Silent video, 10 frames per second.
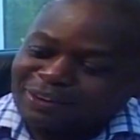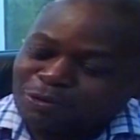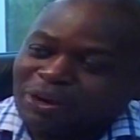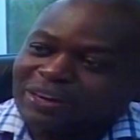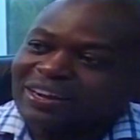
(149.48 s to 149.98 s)

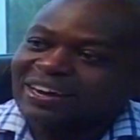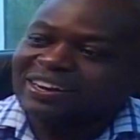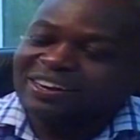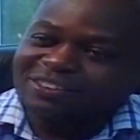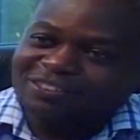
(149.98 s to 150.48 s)
Rwanda,
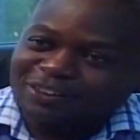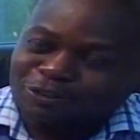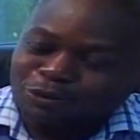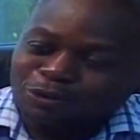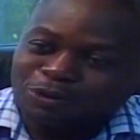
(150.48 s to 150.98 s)
it links
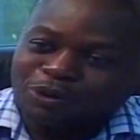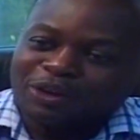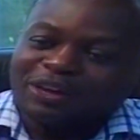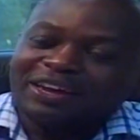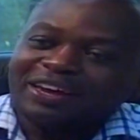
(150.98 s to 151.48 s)
it to
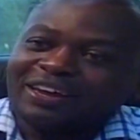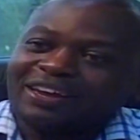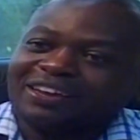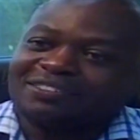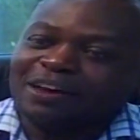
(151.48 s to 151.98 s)
uh,
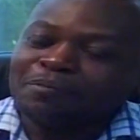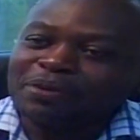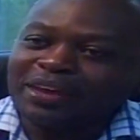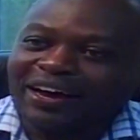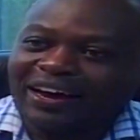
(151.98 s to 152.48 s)

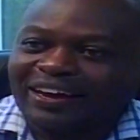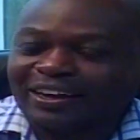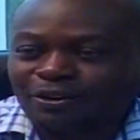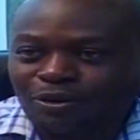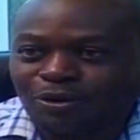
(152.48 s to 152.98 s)
Zambia,
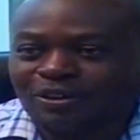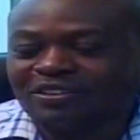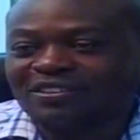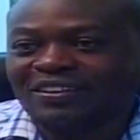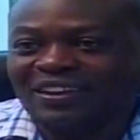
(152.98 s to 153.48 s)
and all
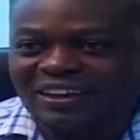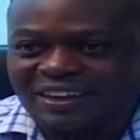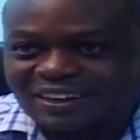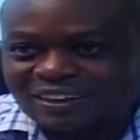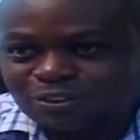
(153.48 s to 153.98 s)
these other,
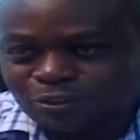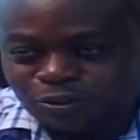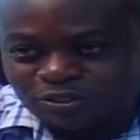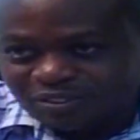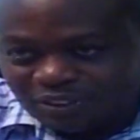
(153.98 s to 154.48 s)
you
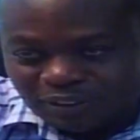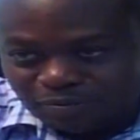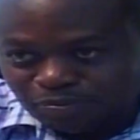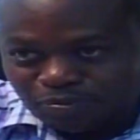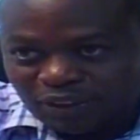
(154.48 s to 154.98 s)
know, uh,
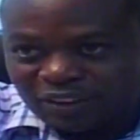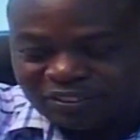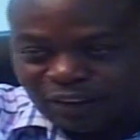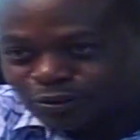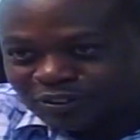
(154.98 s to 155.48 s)

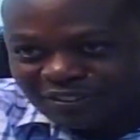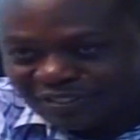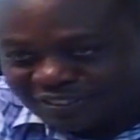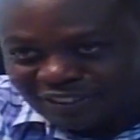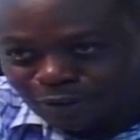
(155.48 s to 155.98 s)
south,
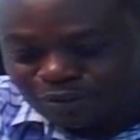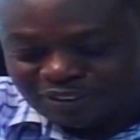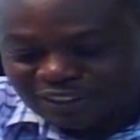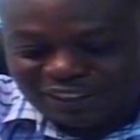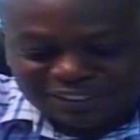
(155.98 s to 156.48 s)

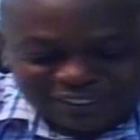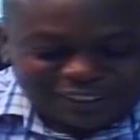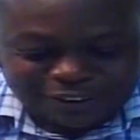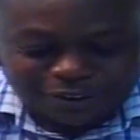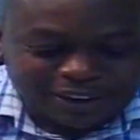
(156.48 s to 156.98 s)
south uh,
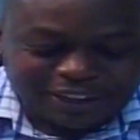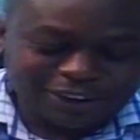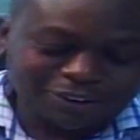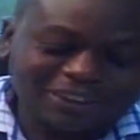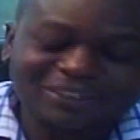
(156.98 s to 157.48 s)
central
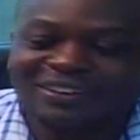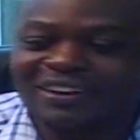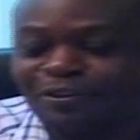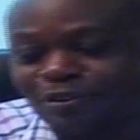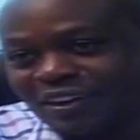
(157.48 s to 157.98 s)
uh,
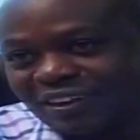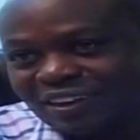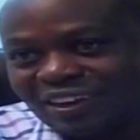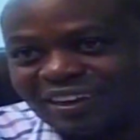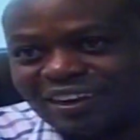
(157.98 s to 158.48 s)
located African
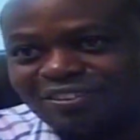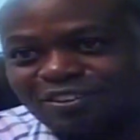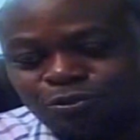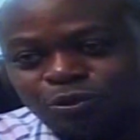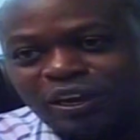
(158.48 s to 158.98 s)
uh,
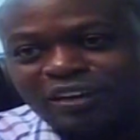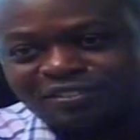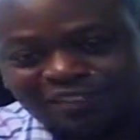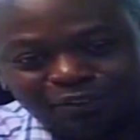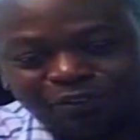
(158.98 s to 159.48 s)
countries. We are
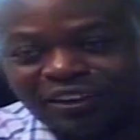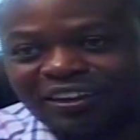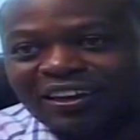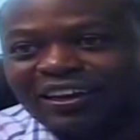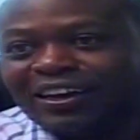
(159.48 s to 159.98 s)

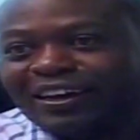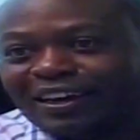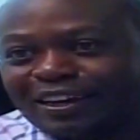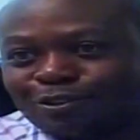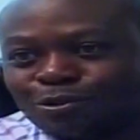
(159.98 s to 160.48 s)
serving Uh,
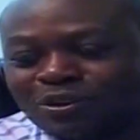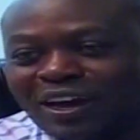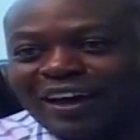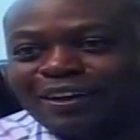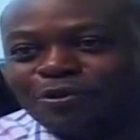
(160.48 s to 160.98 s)

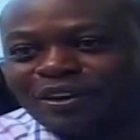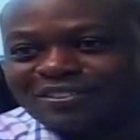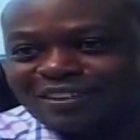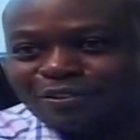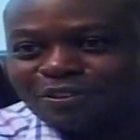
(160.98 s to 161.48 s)
Sudan, we
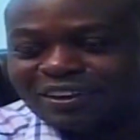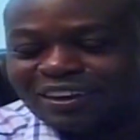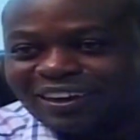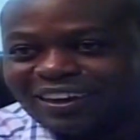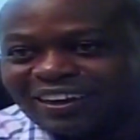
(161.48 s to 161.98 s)
are serving uh,